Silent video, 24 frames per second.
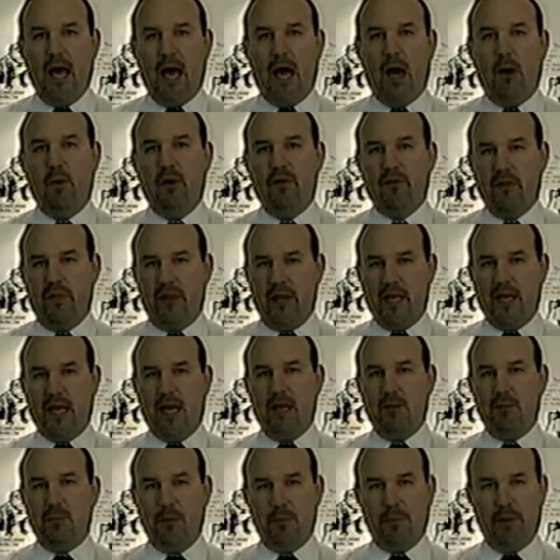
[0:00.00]
however they
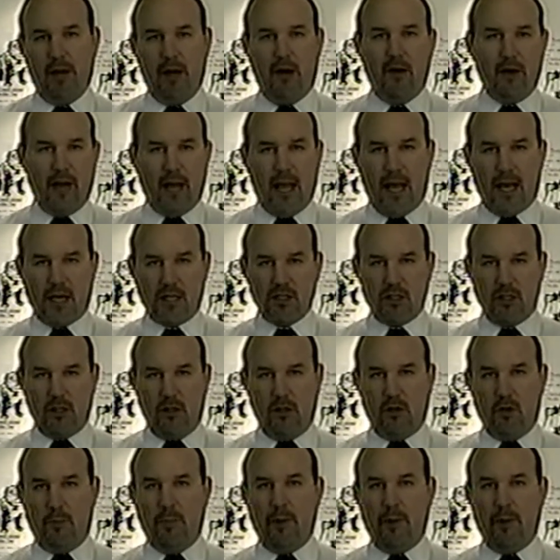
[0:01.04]
can be periaxial or